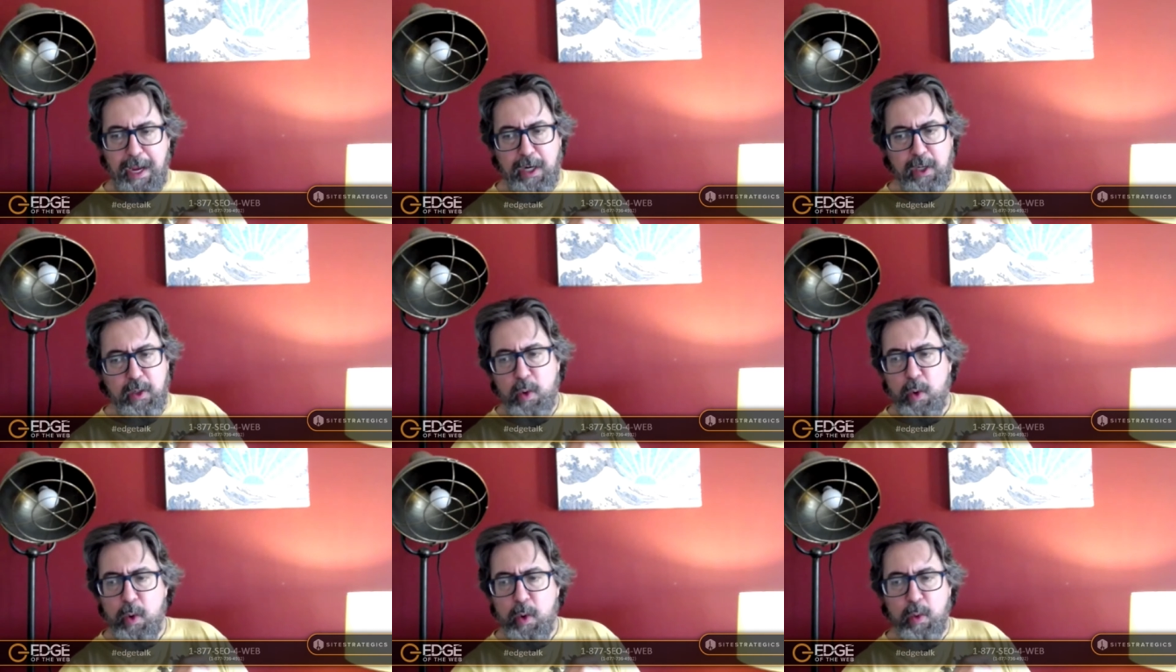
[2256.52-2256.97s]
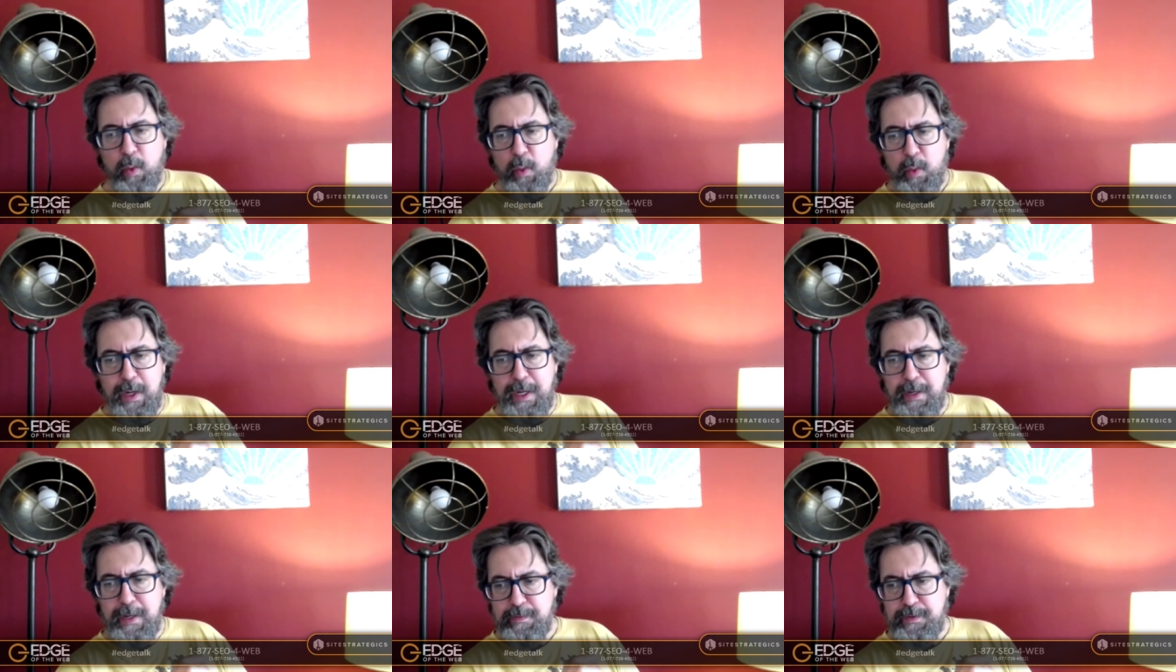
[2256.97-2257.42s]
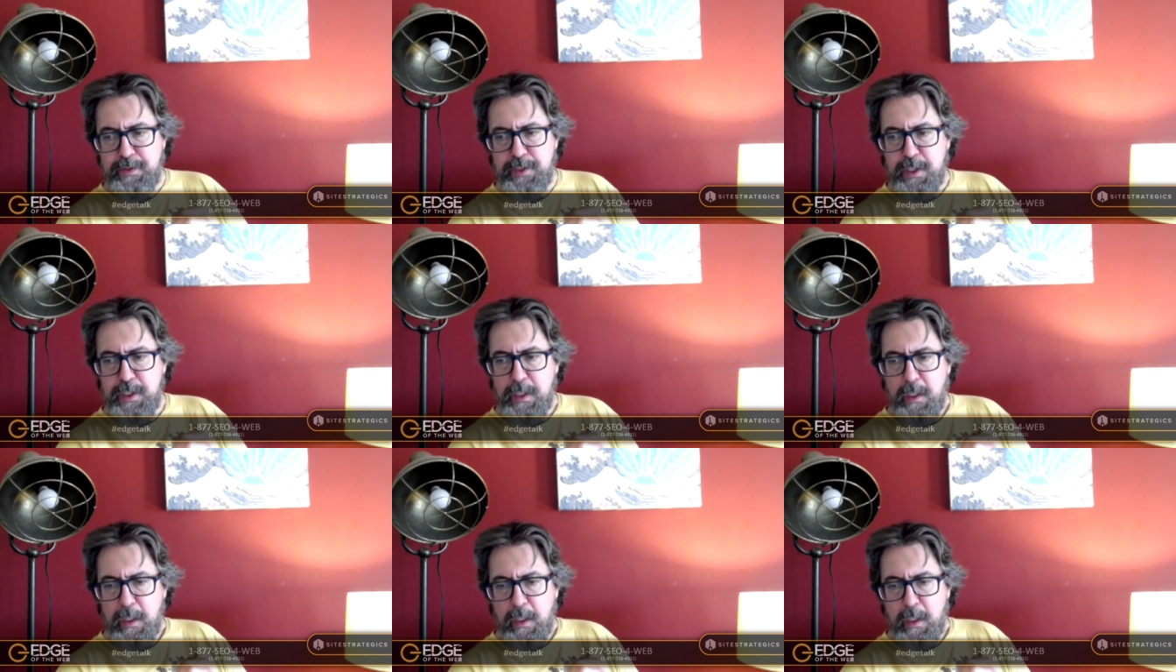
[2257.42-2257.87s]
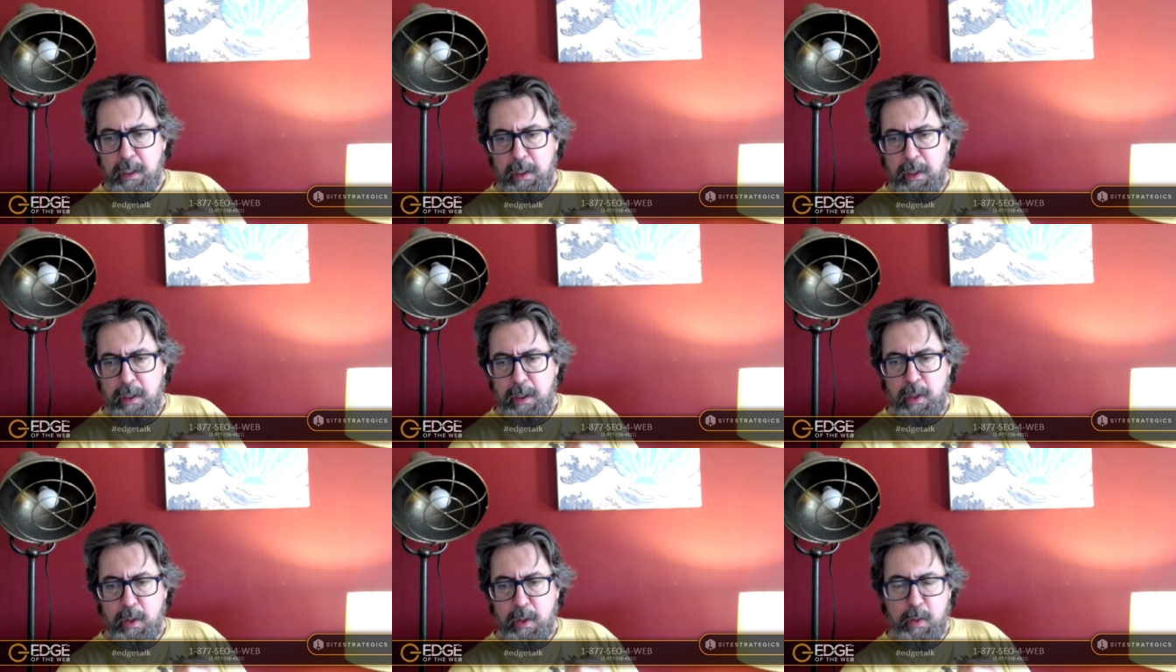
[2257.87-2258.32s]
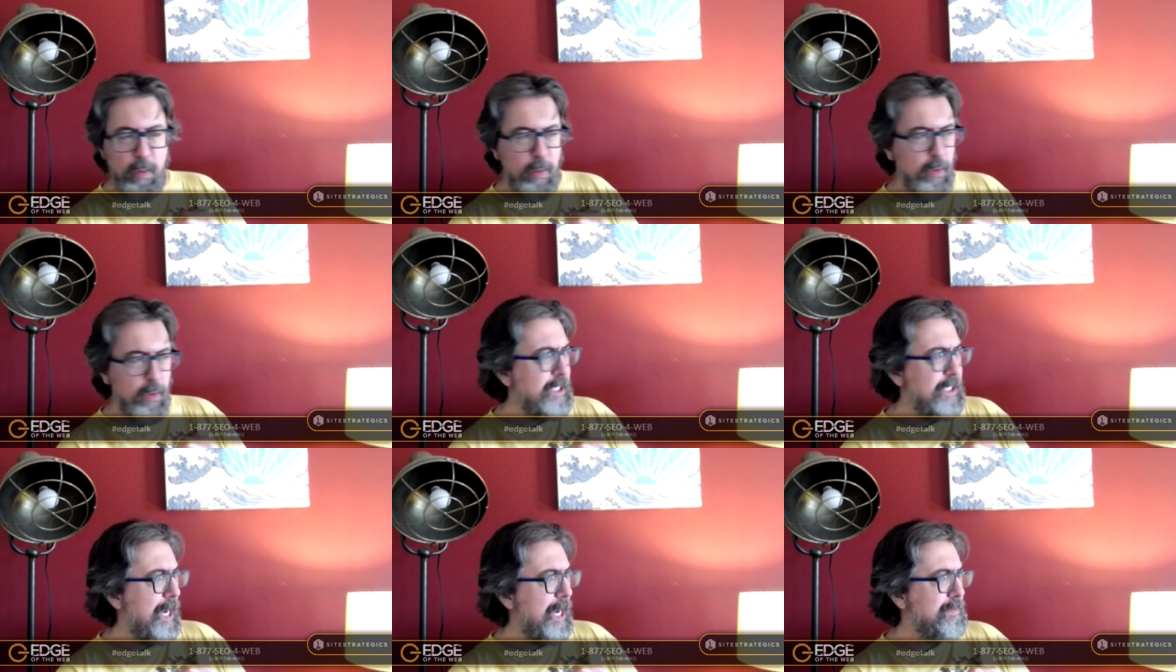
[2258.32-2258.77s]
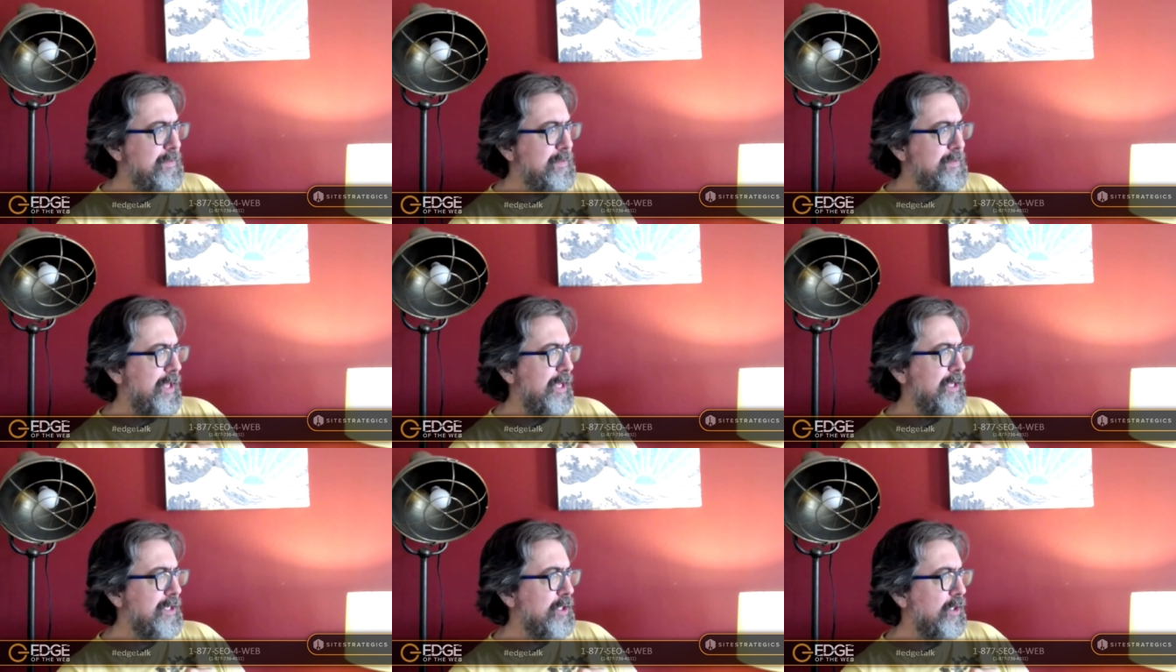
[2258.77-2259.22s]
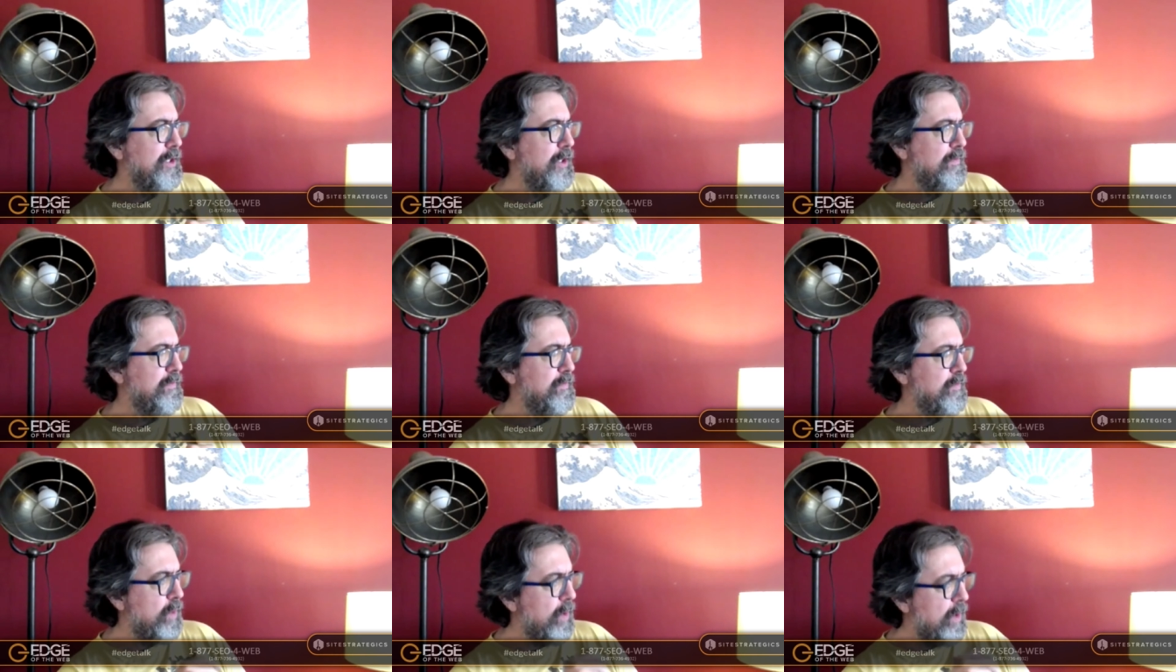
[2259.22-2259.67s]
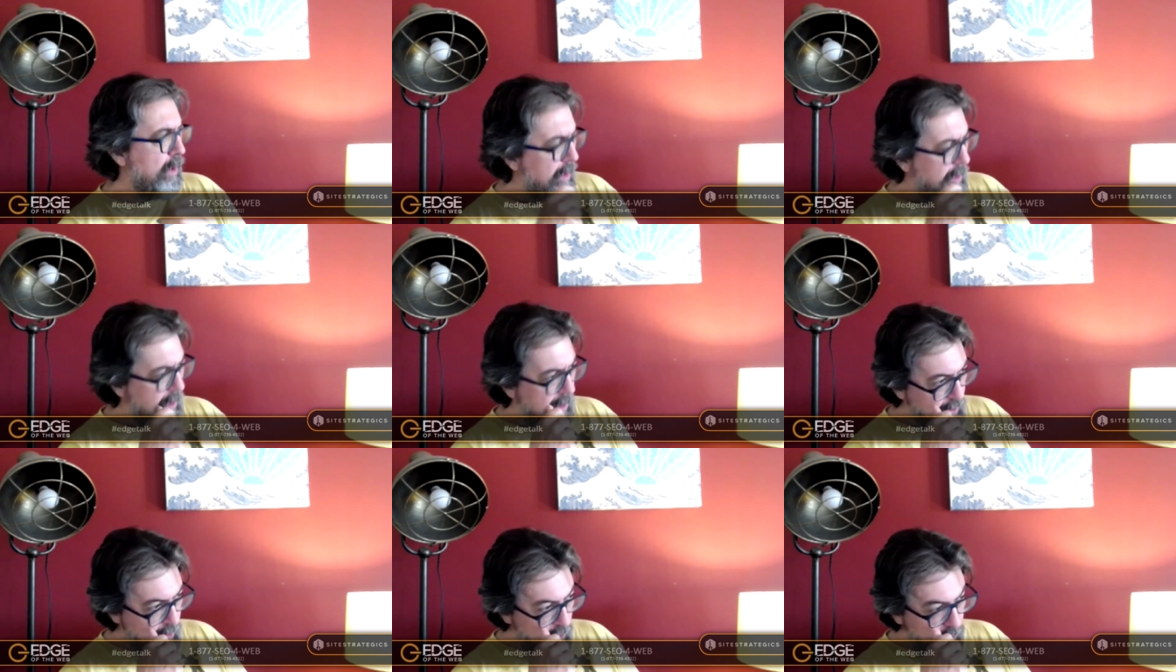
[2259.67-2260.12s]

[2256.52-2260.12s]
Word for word: at coral reefs what types of things to look for.